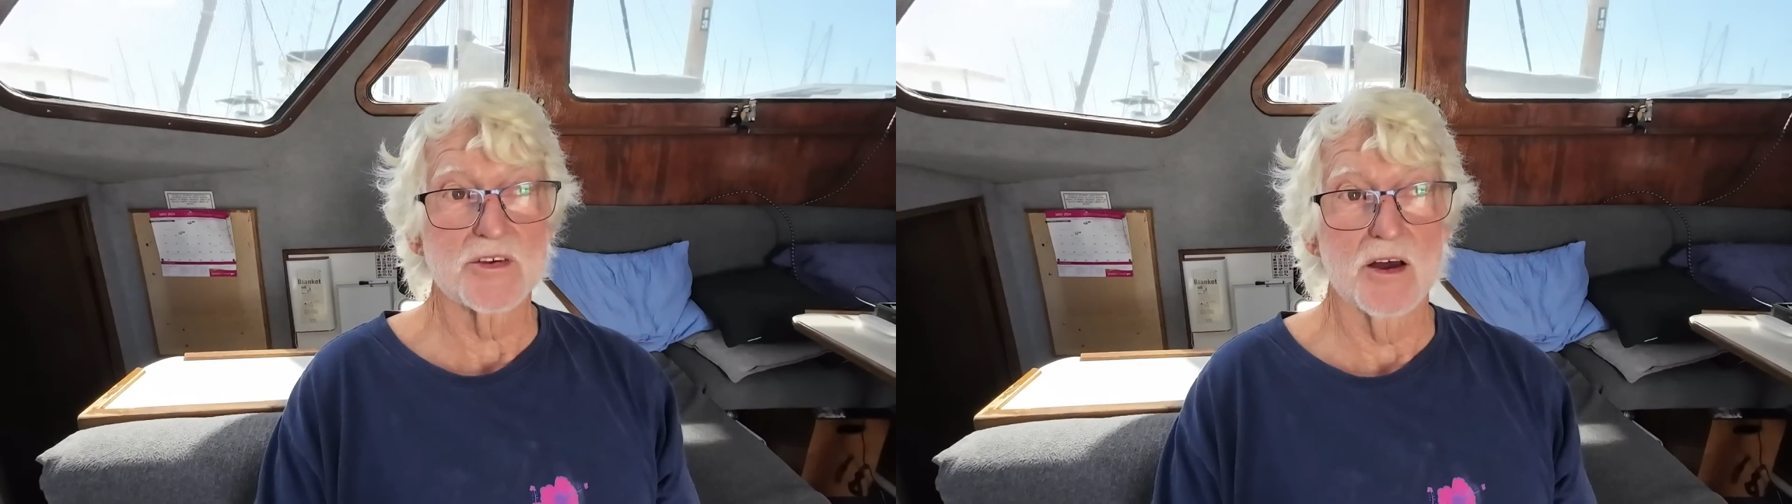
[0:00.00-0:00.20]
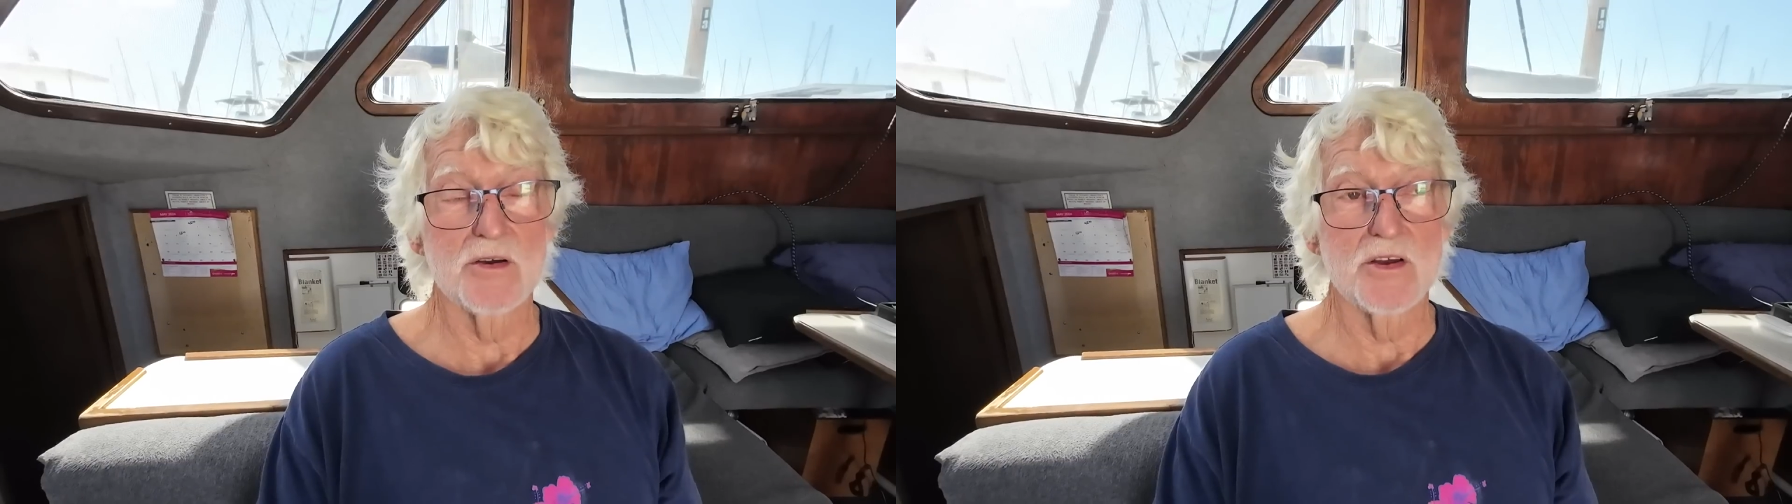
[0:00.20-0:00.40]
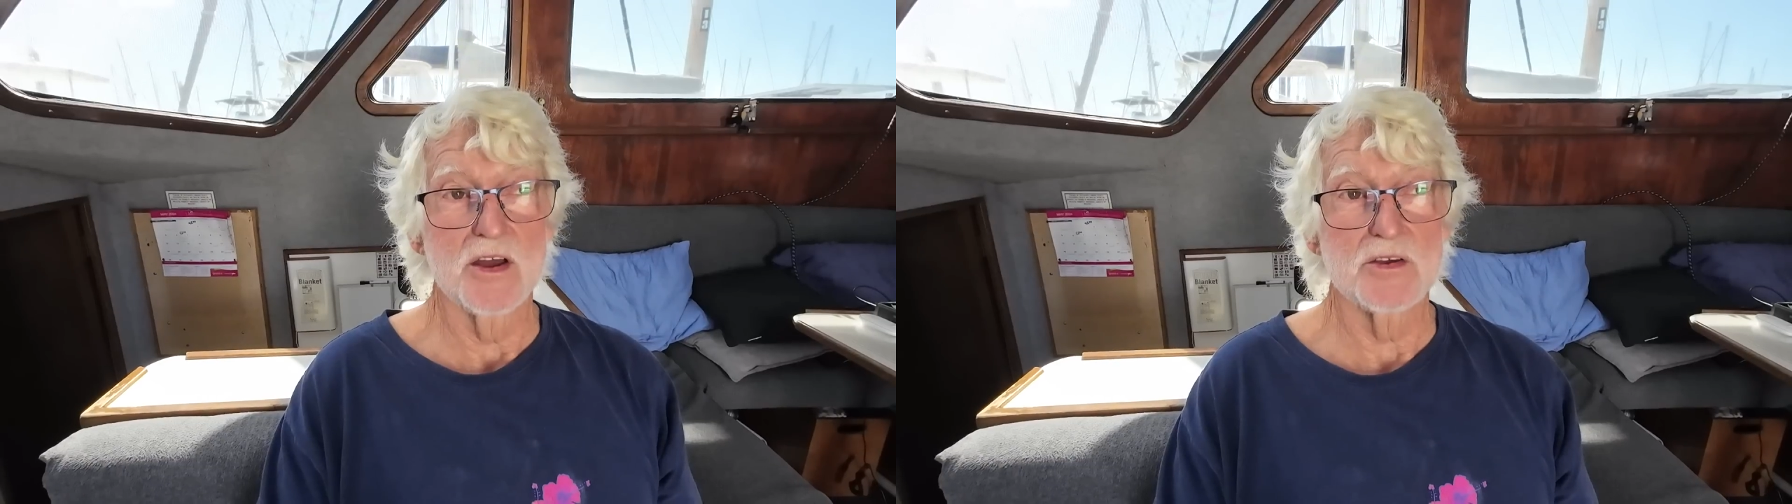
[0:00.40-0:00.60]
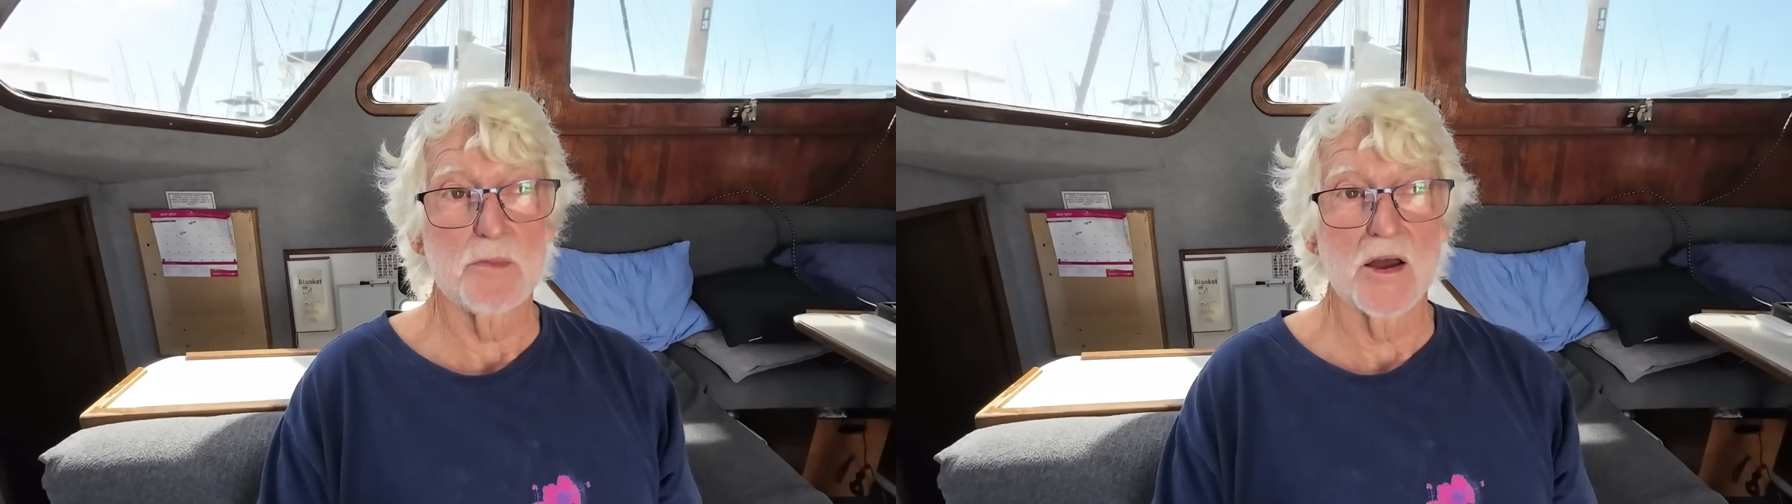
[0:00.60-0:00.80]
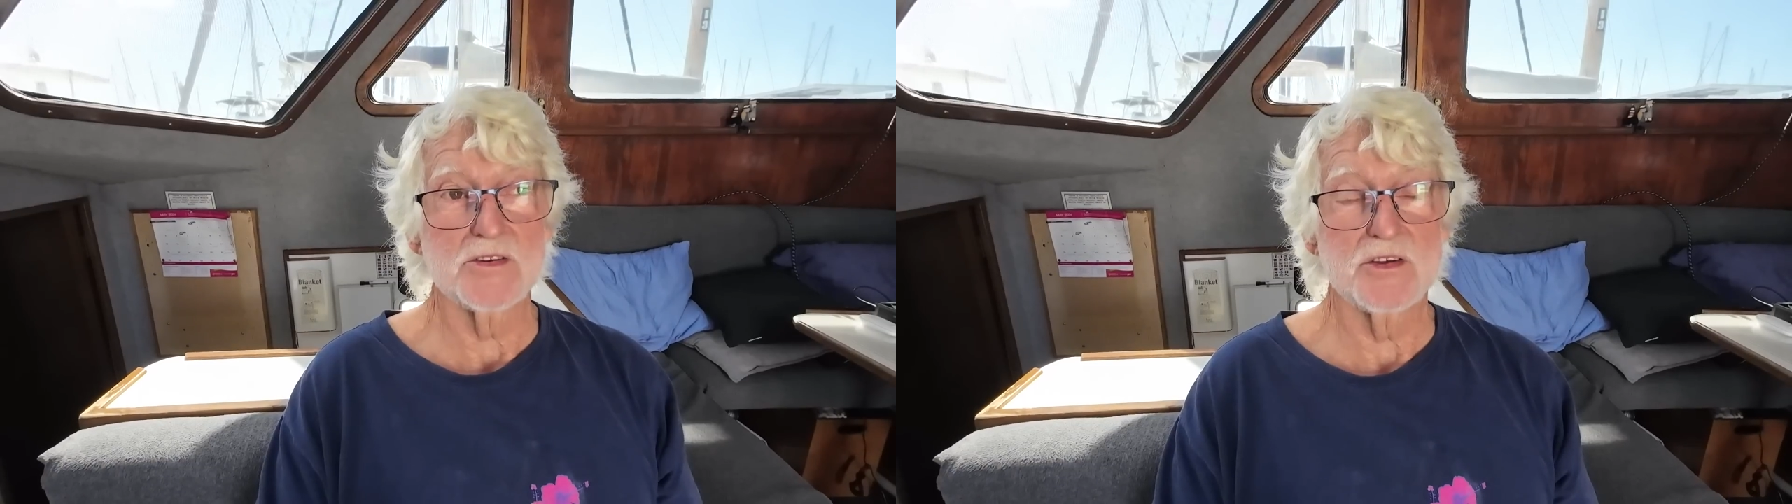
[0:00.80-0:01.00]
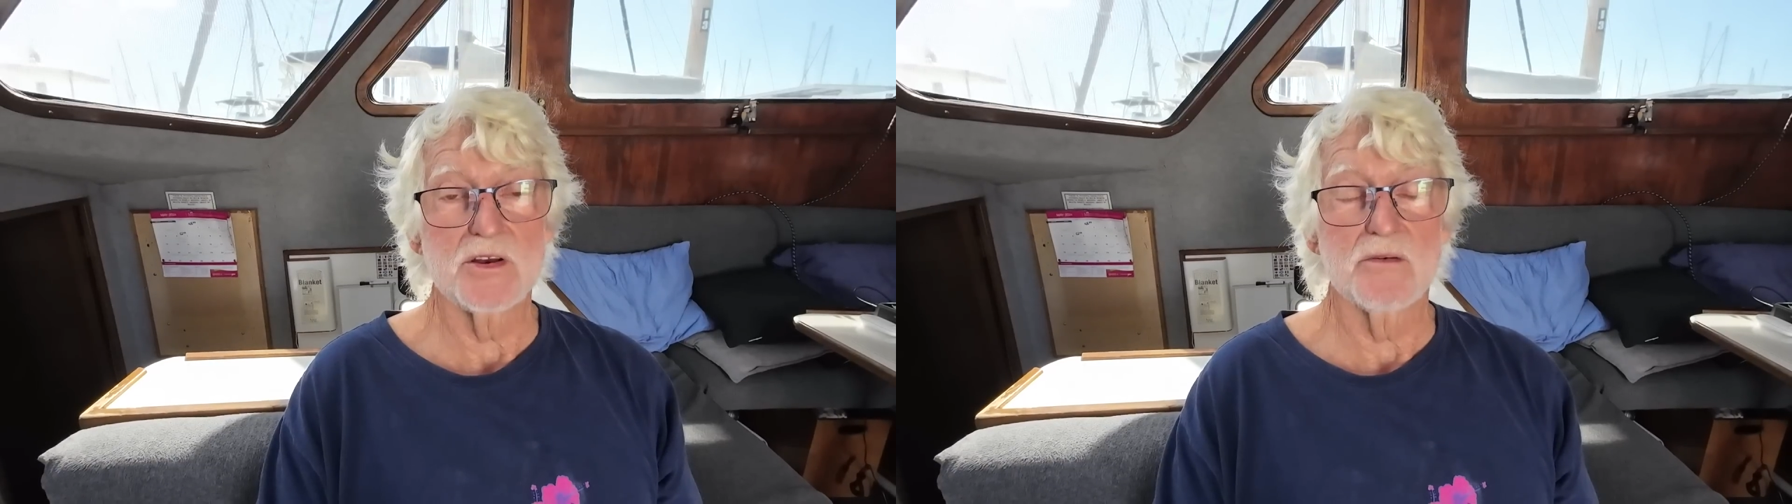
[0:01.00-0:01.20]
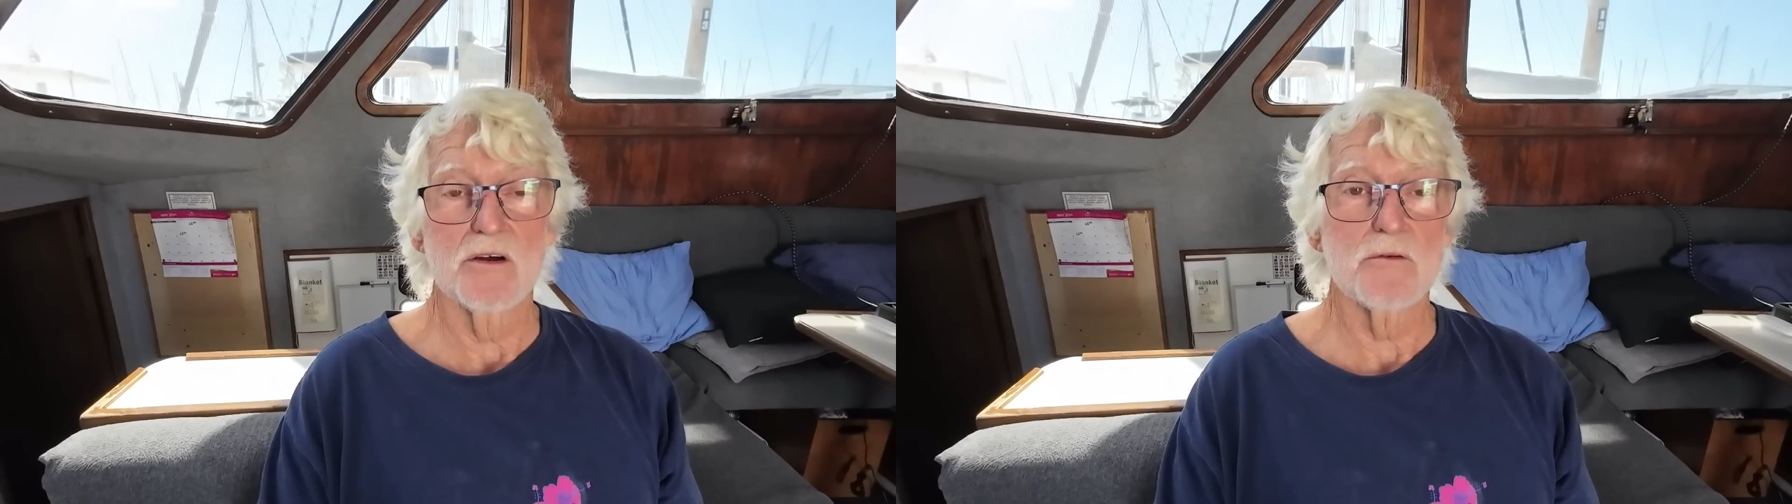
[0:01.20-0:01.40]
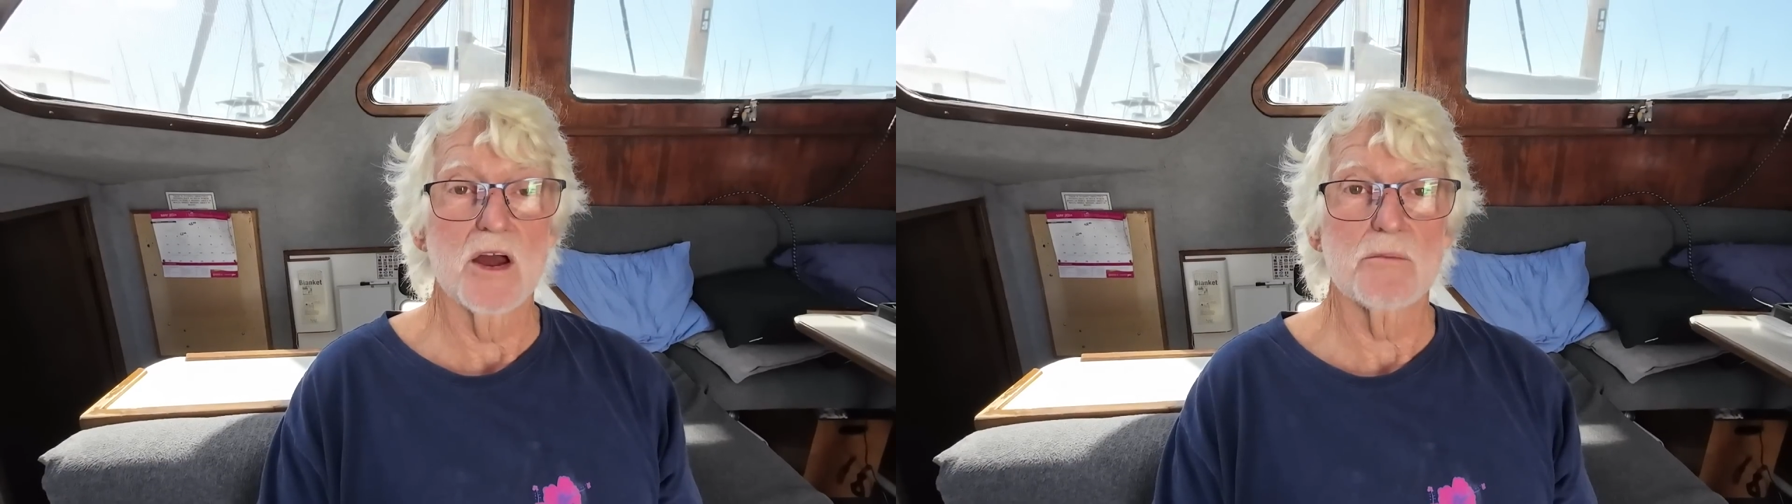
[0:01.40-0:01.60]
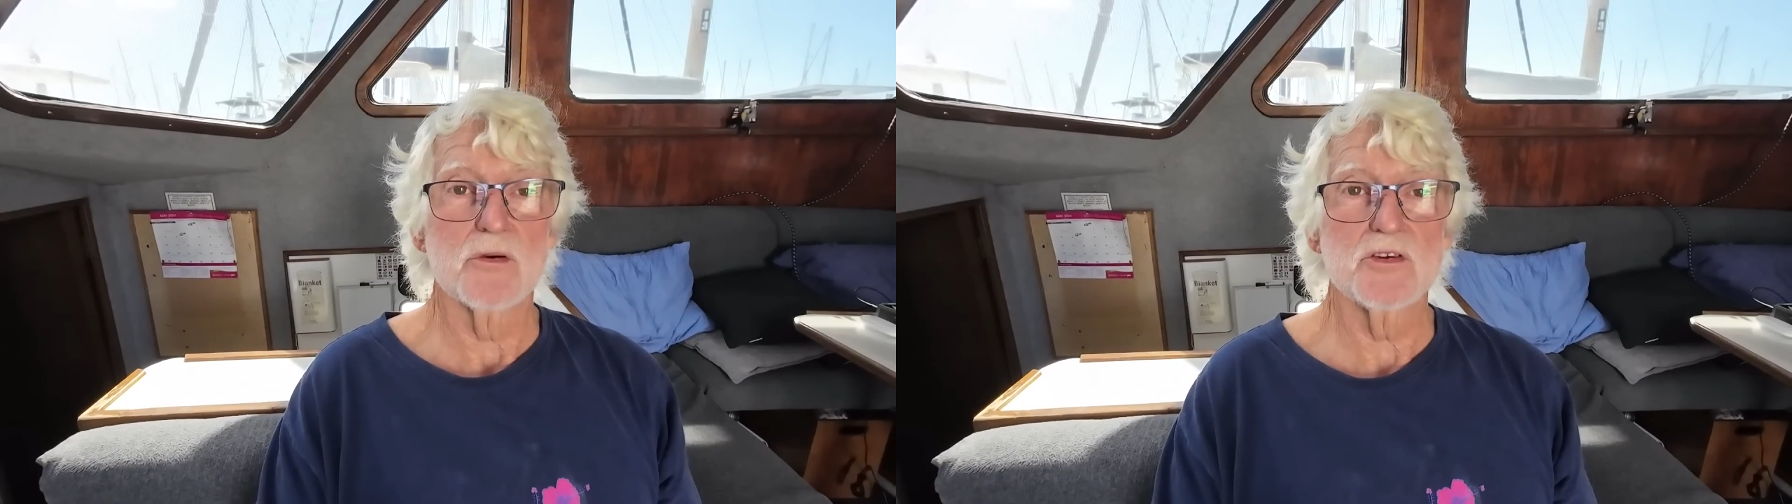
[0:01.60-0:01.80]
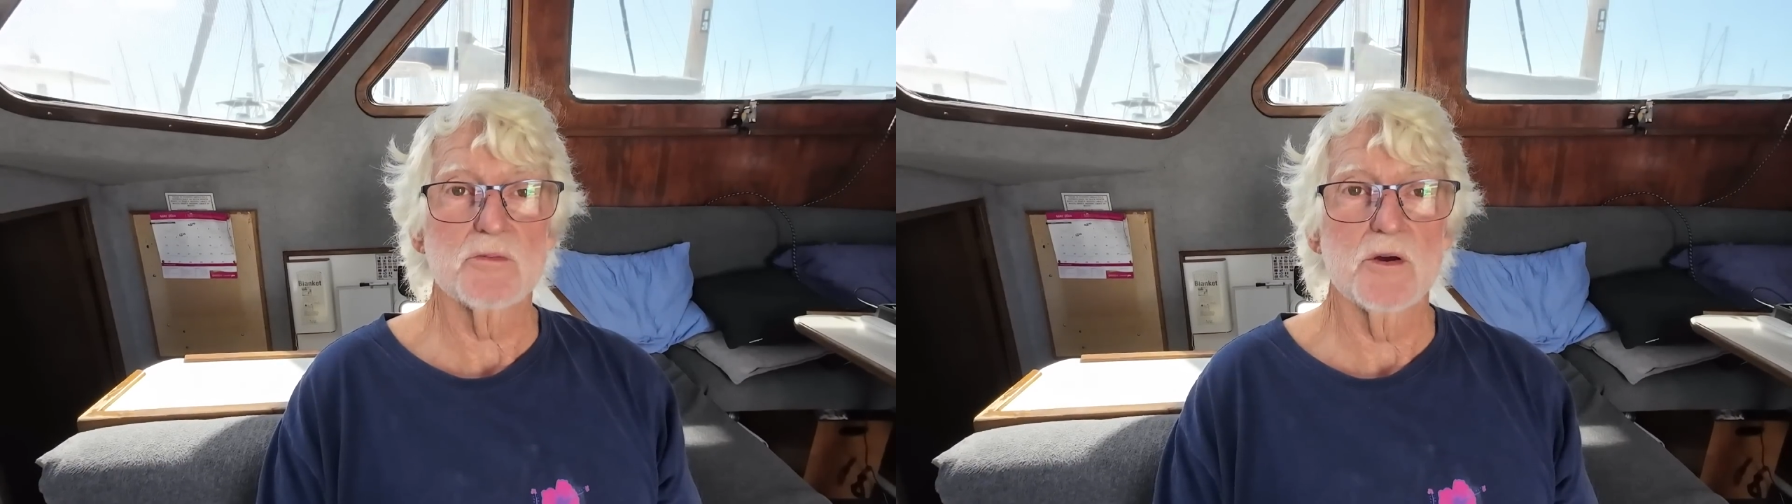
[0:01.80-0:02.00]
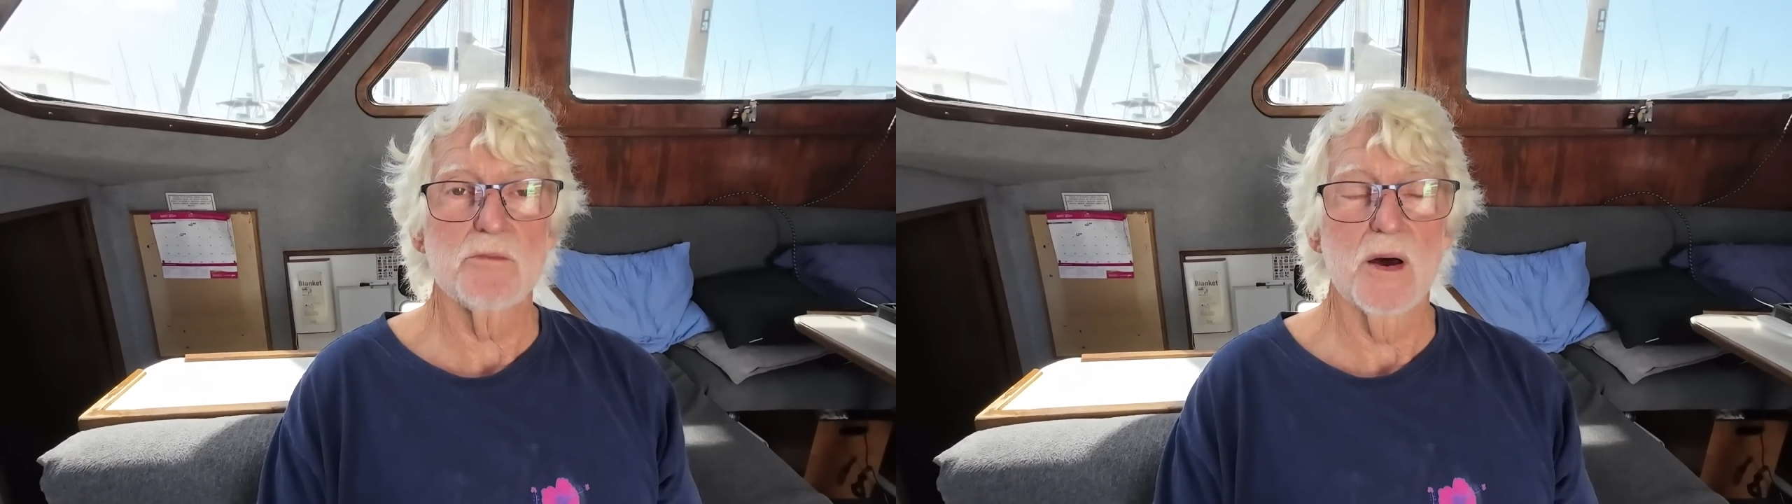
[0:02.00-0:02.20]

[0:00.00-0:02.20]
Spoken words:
so he's based in around Brisbane,